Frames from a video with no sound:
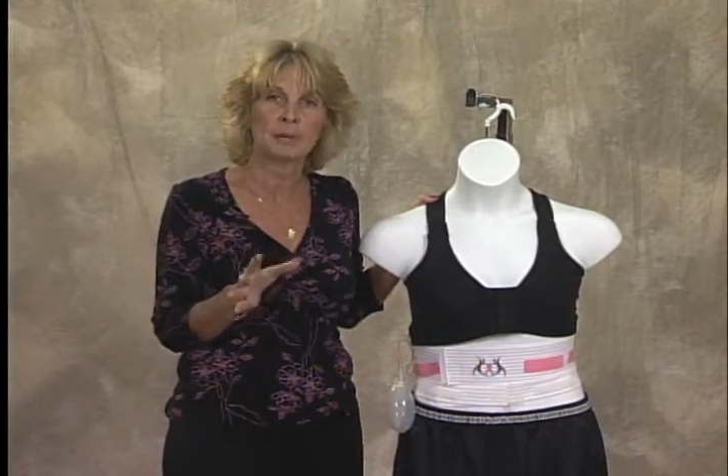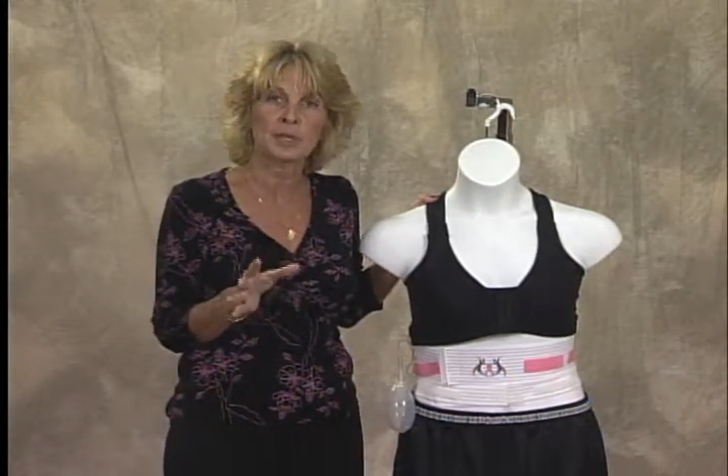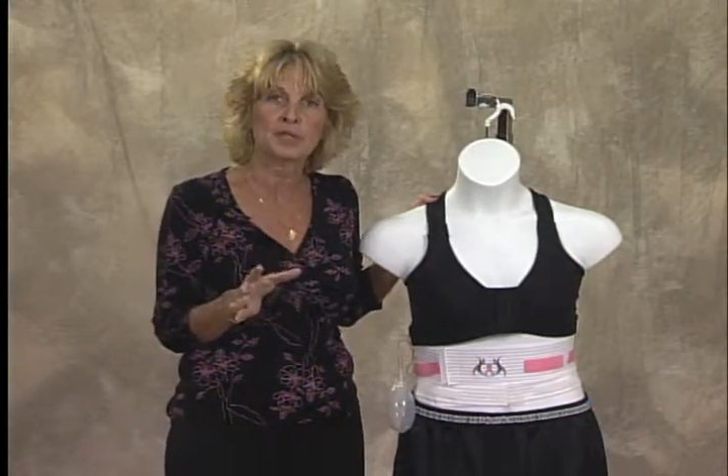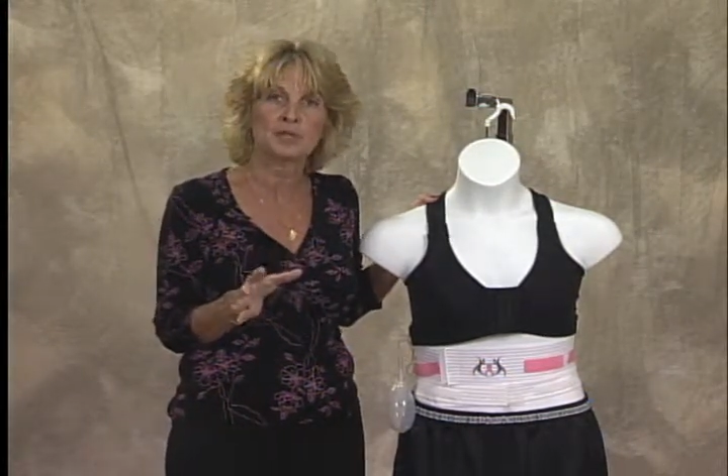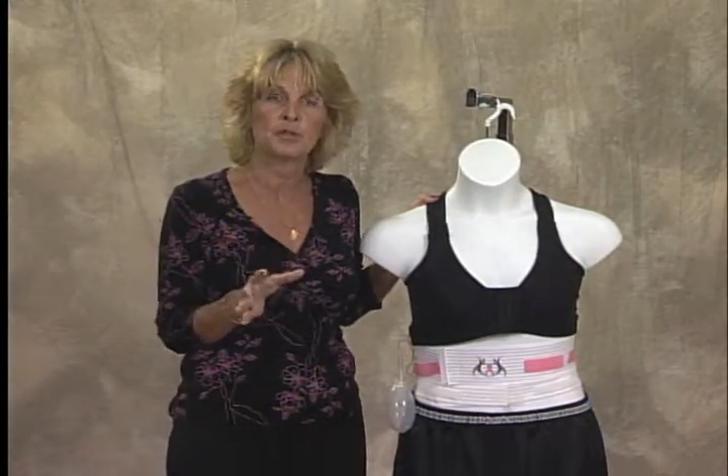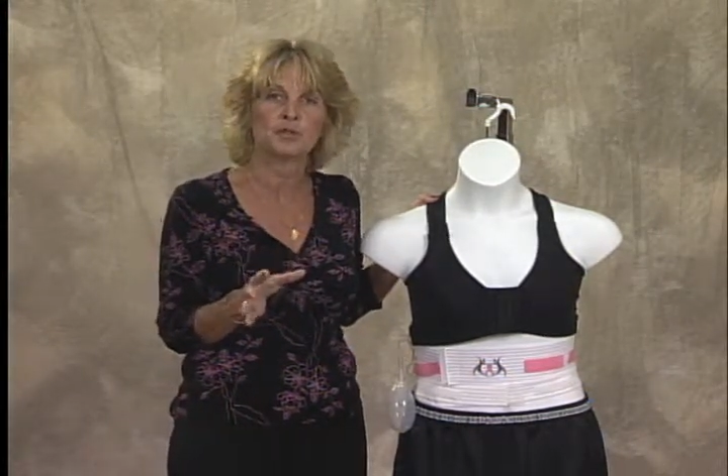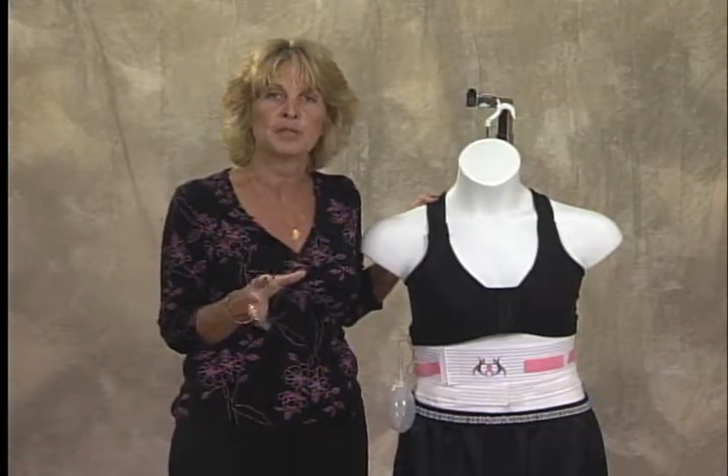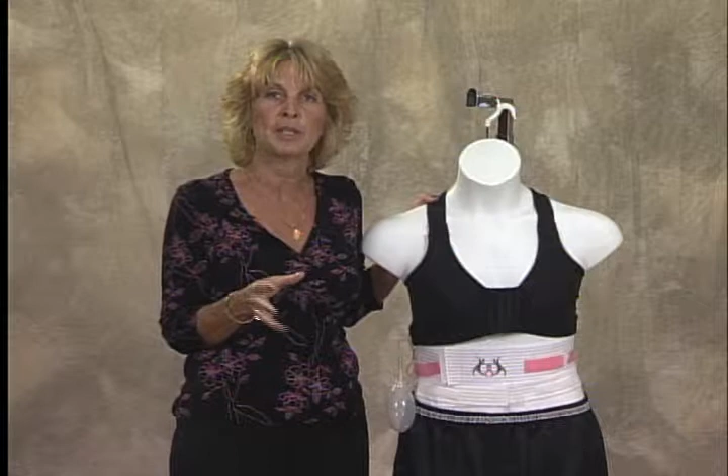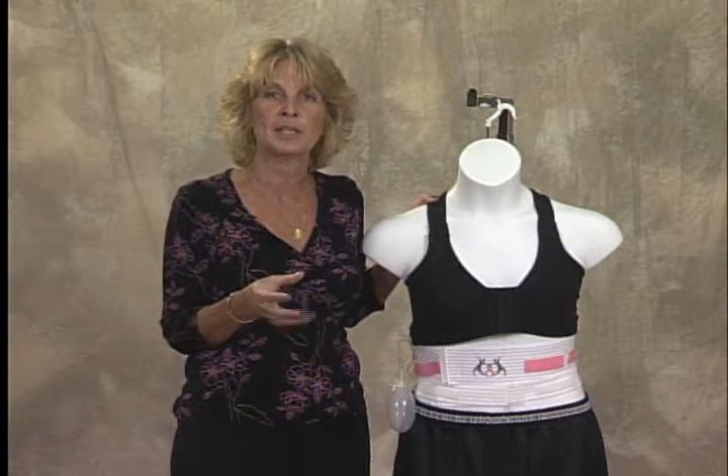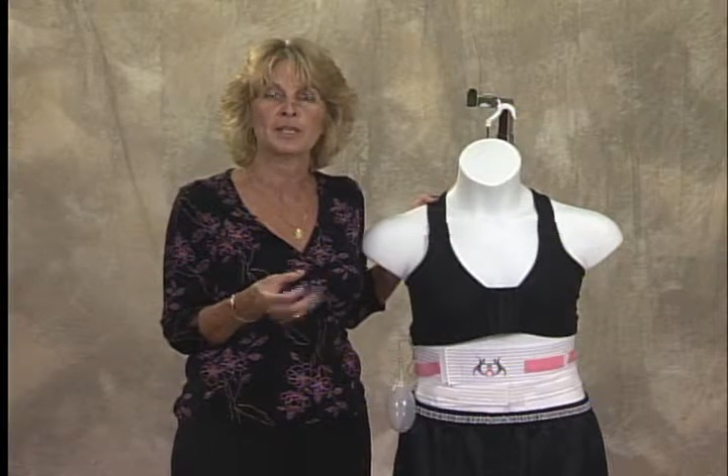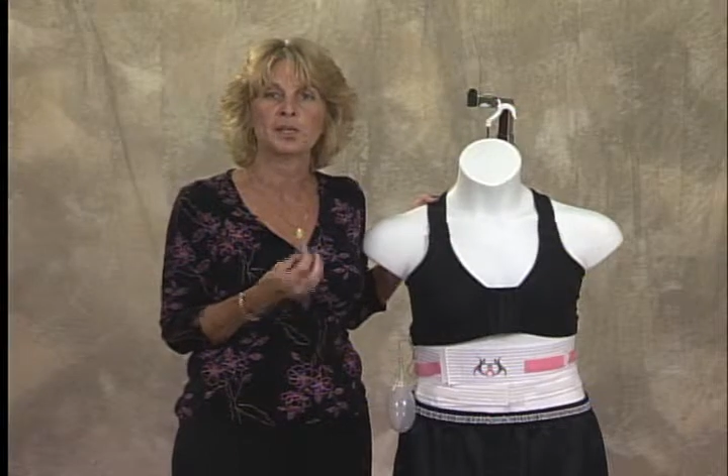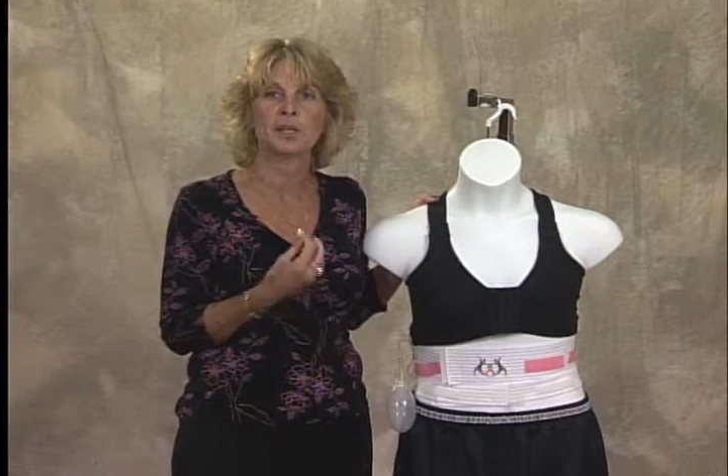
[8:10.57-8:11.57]
breast surgery
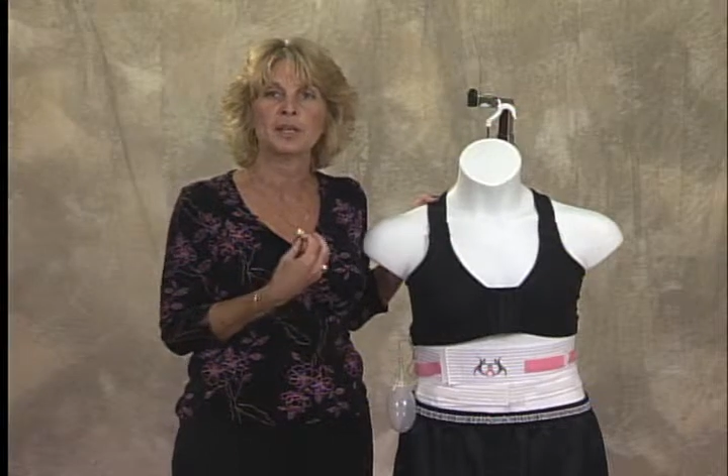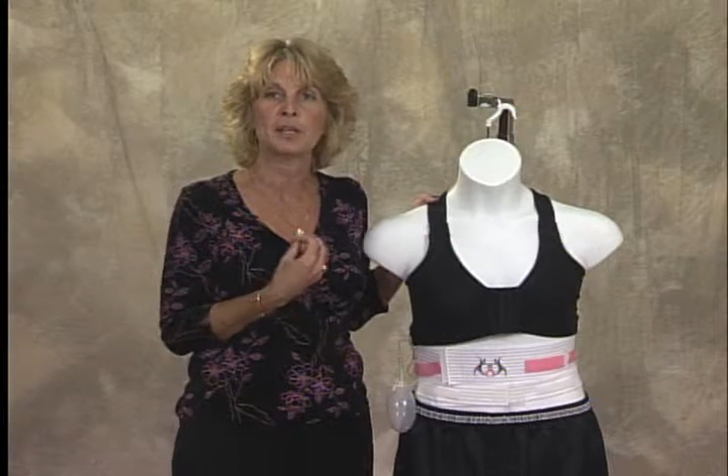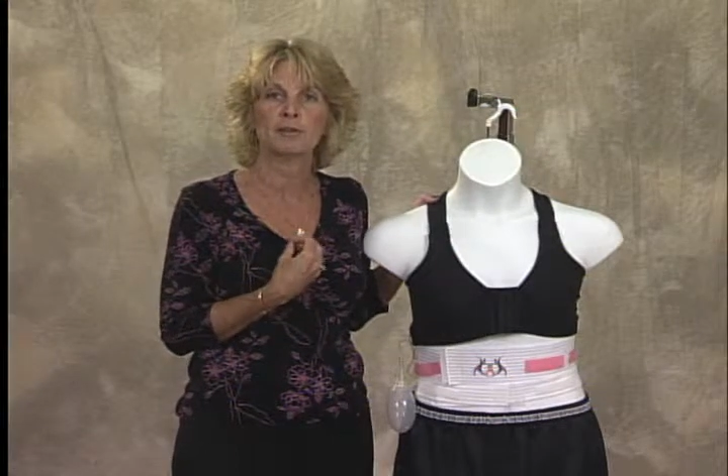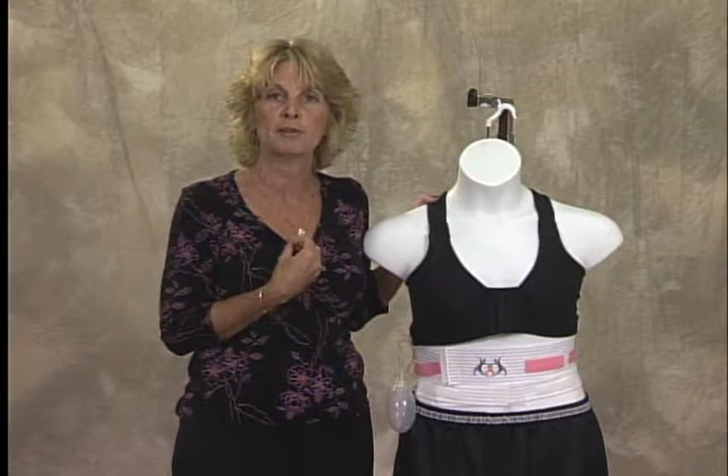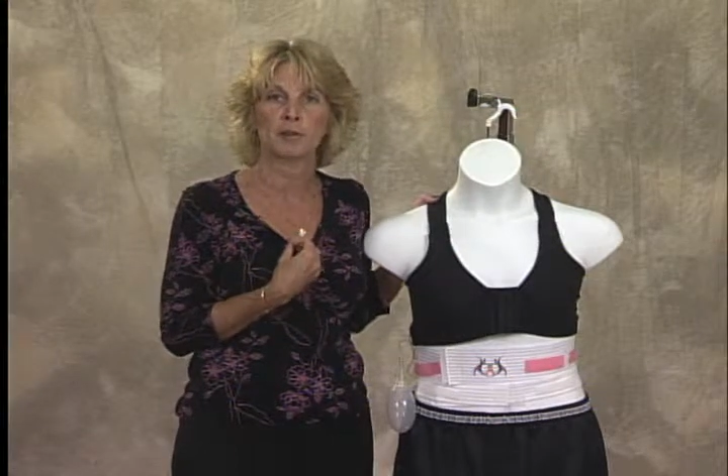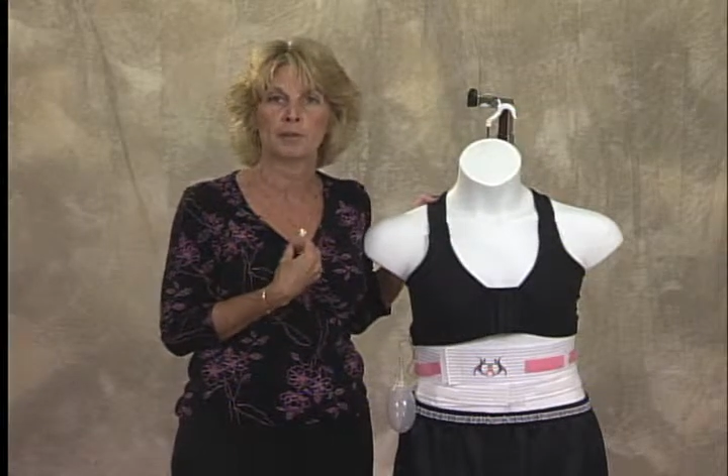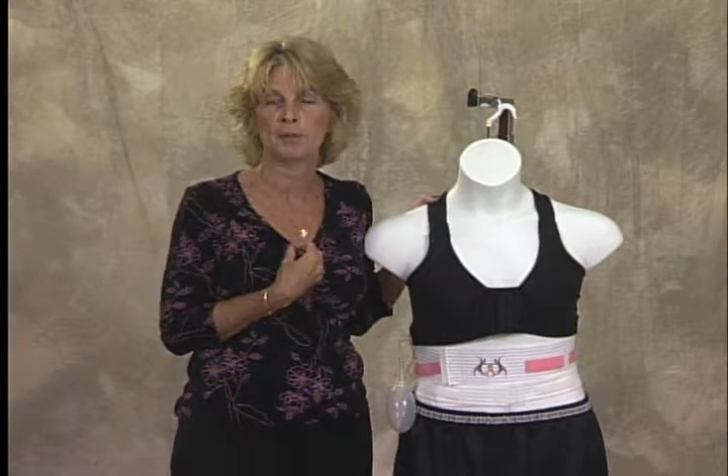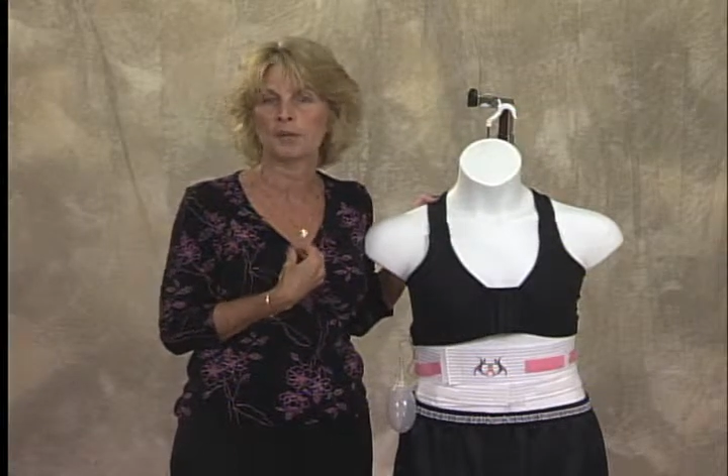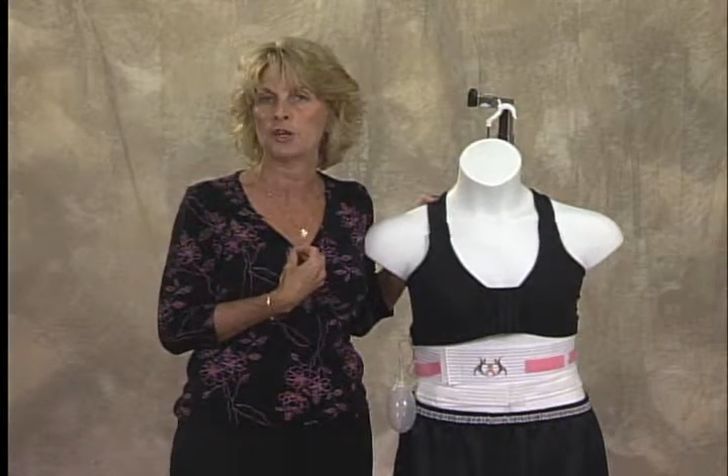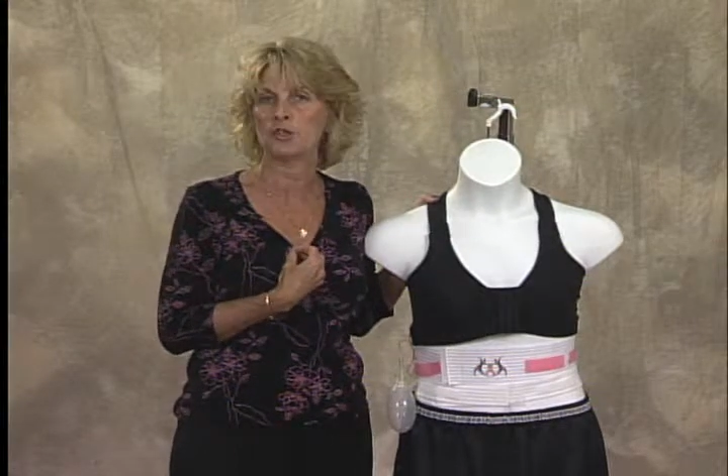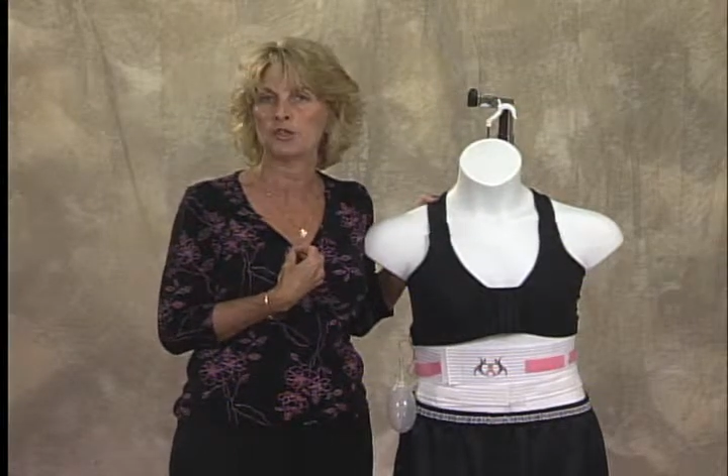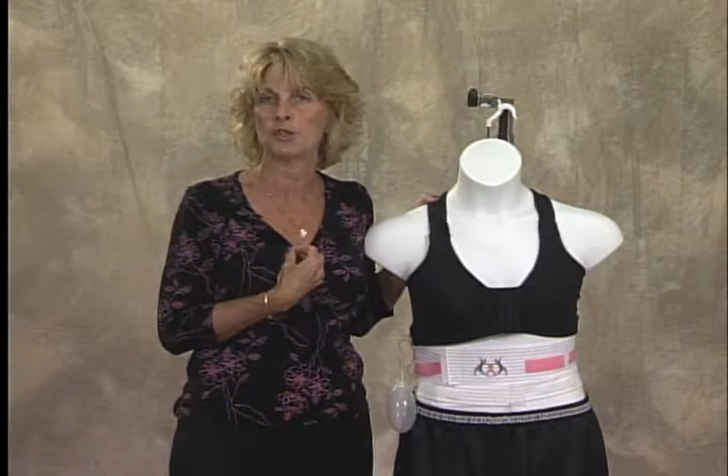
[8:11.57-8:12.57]
that's going in for open
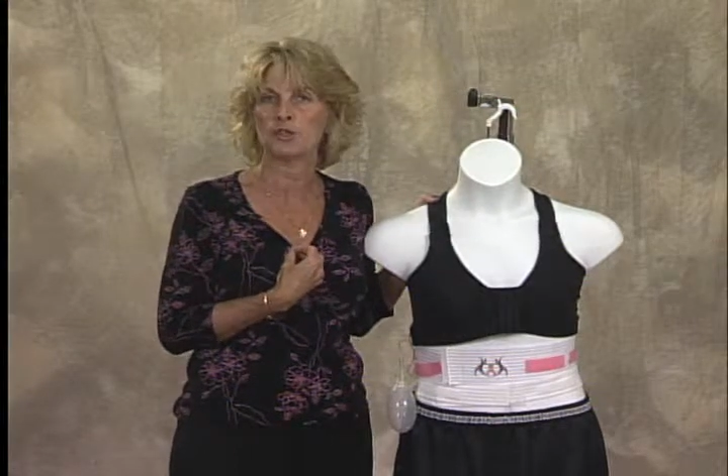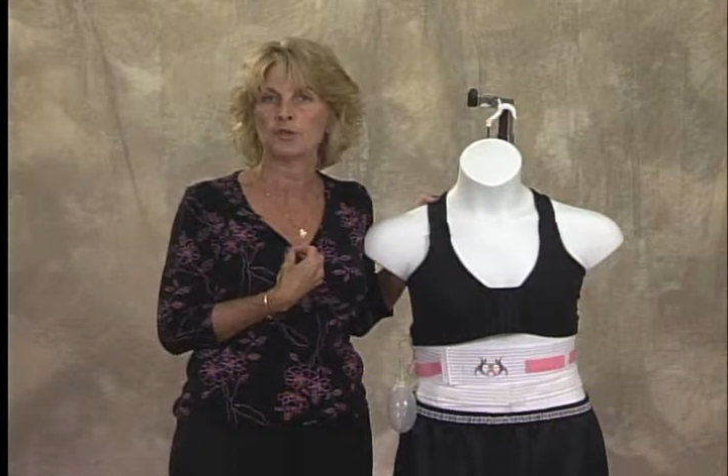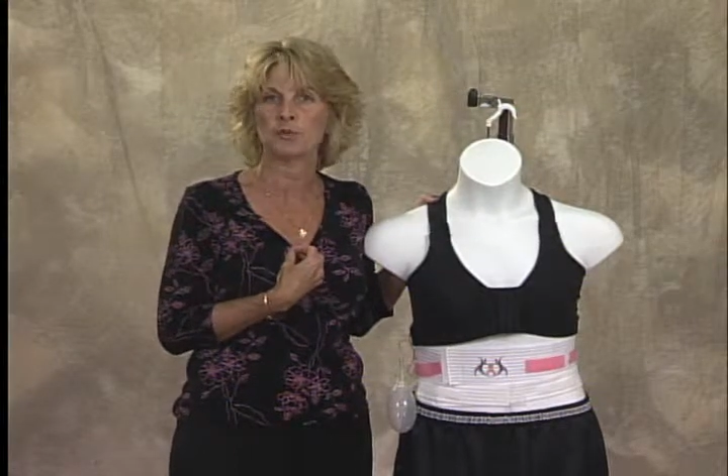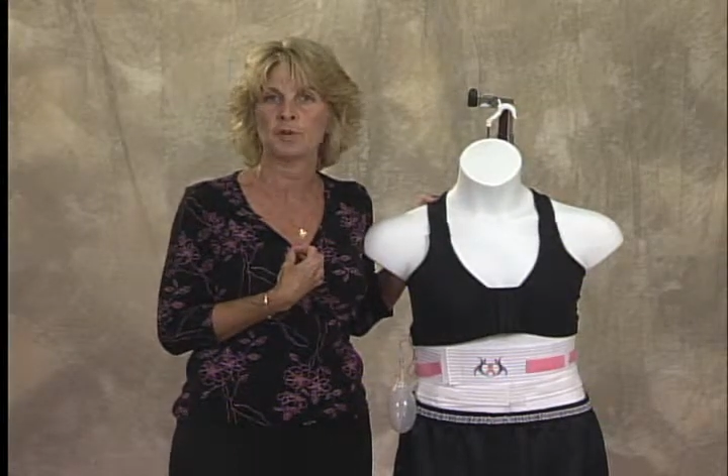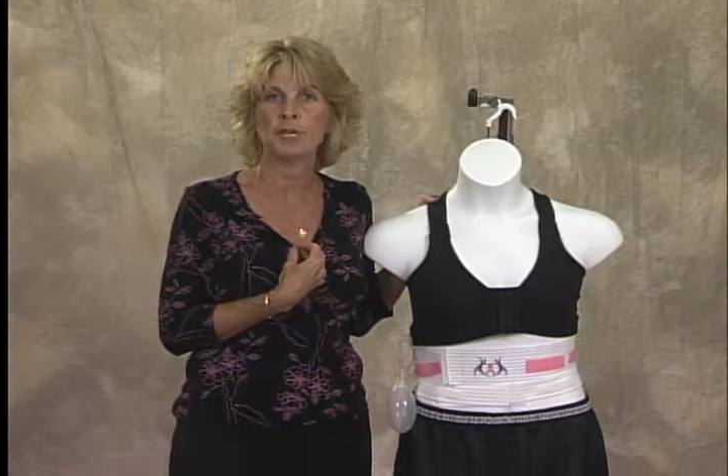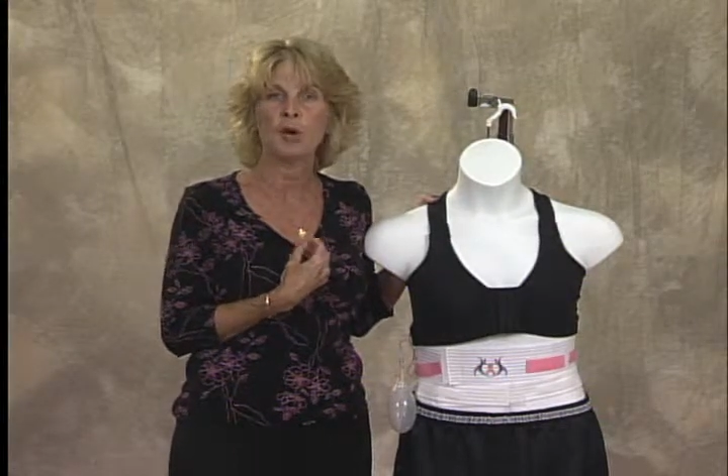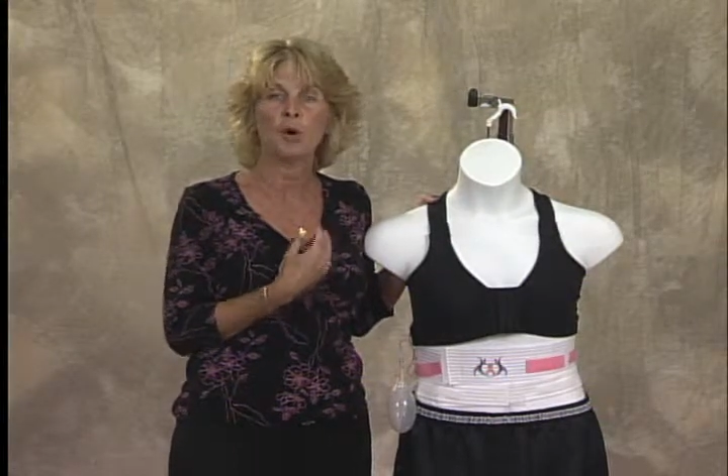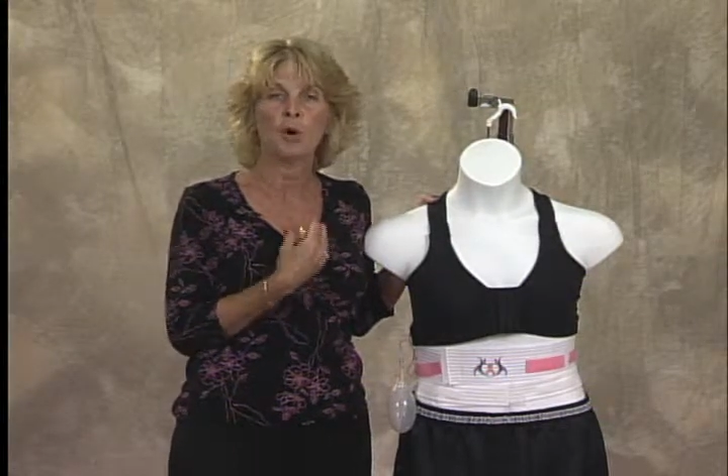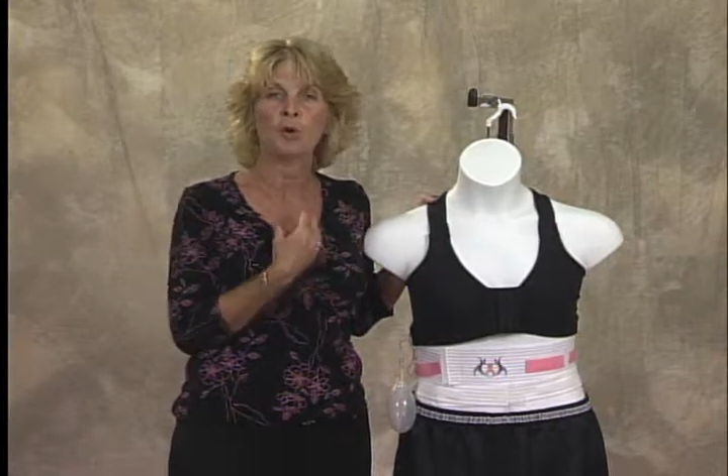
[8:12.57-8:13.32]
heart surgery